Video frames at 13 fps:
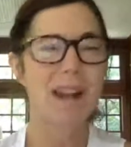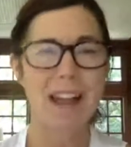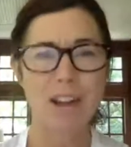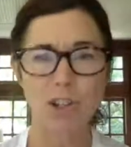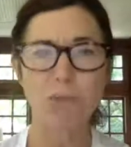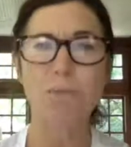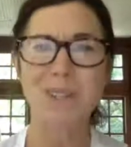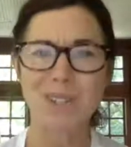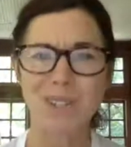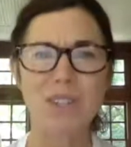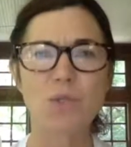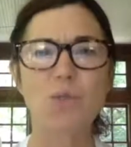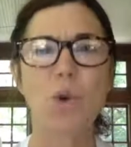I do
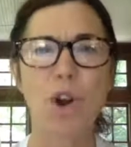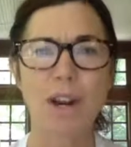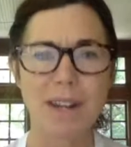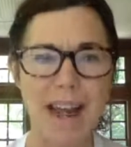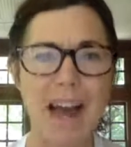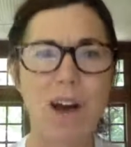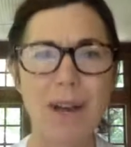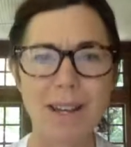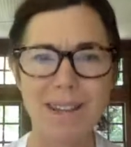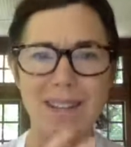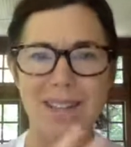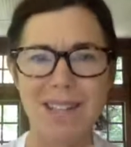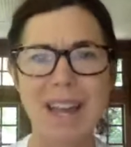business work now in
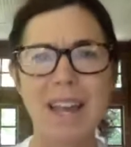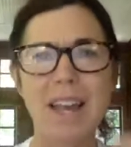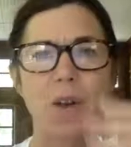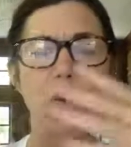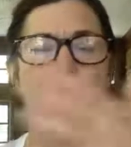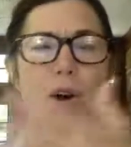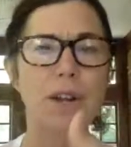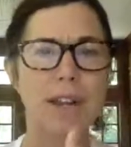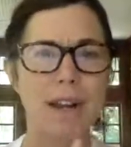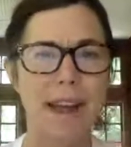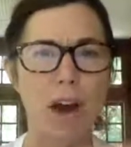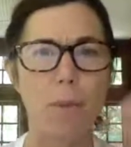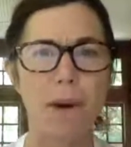the psychic world, and
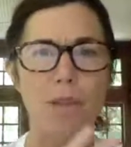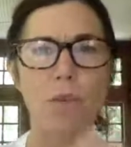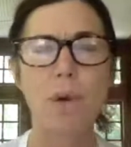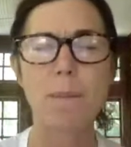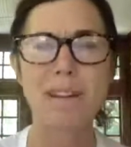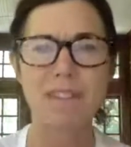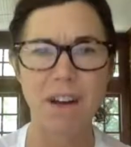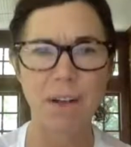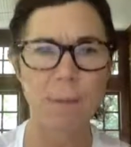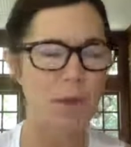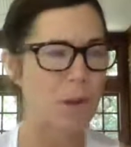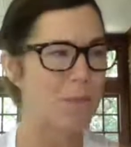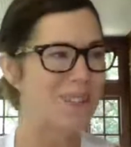I help other women
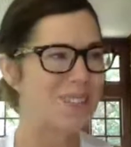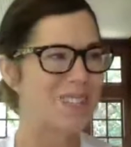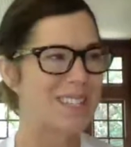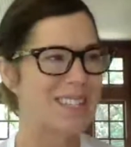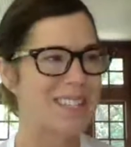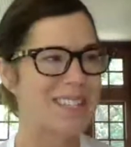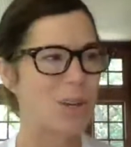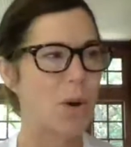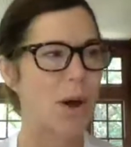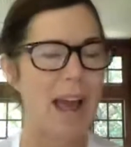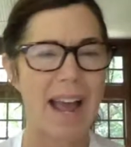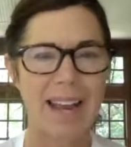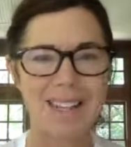develop their businesses. So
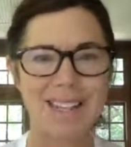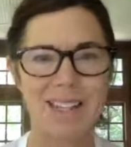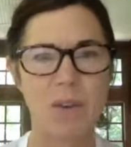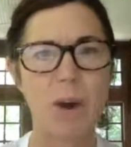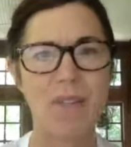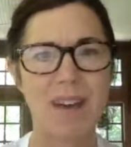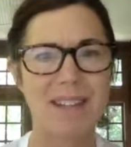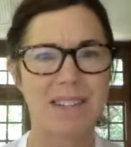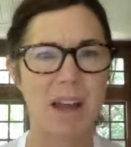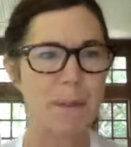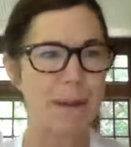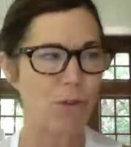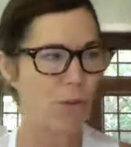I can see why that's
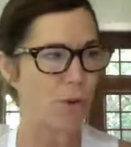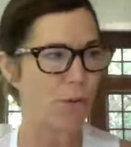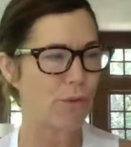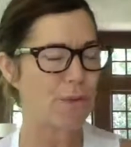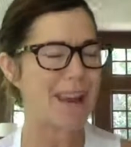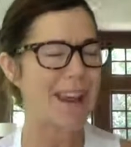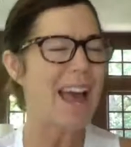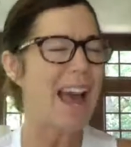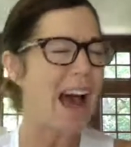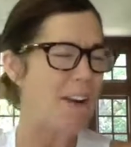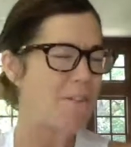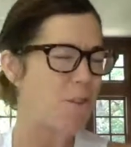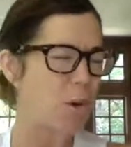coming through for me.
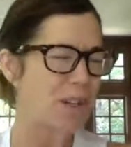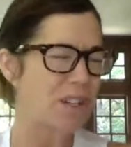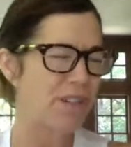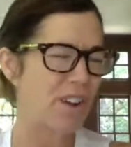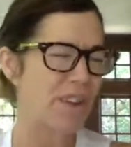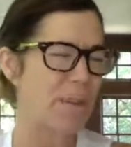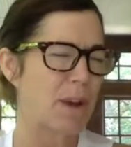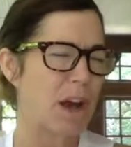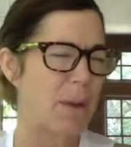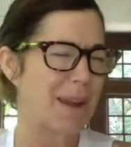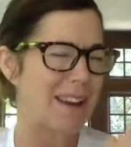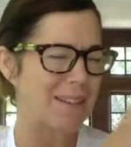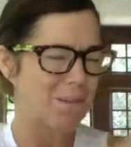I always feel them
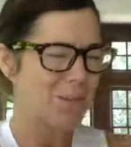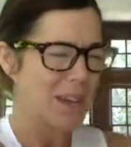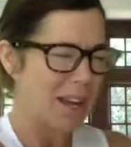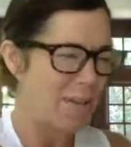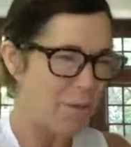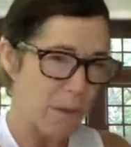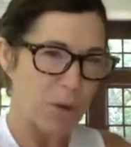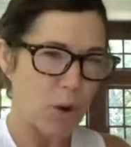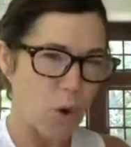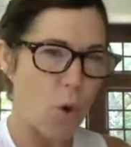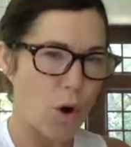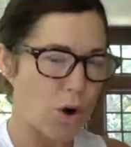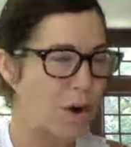coming from the
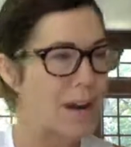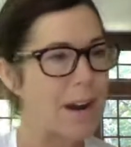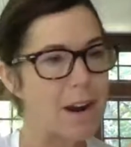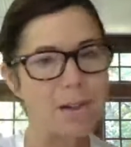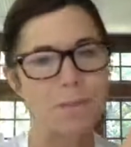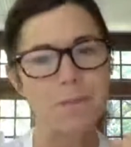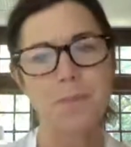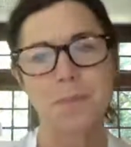corner here.